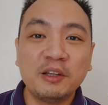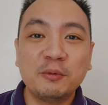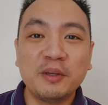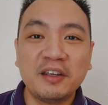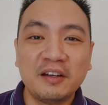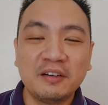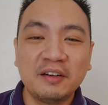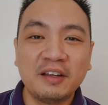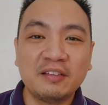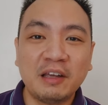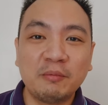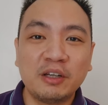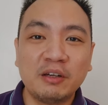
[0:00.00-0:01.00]
to be doing here
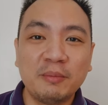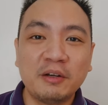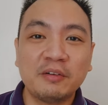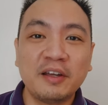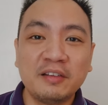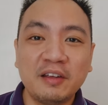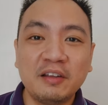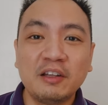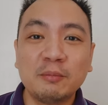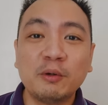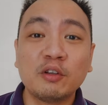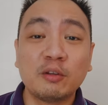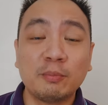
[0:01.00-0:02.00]
is I'm going to be rating
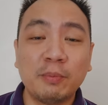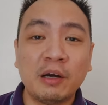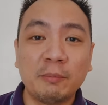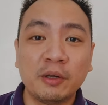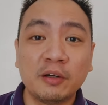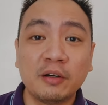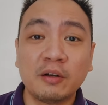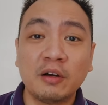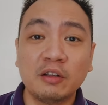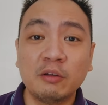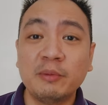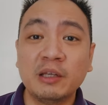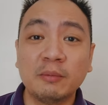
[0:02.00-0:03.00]
the most popular
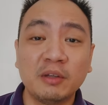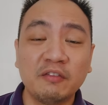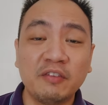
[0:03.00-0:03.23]
condominium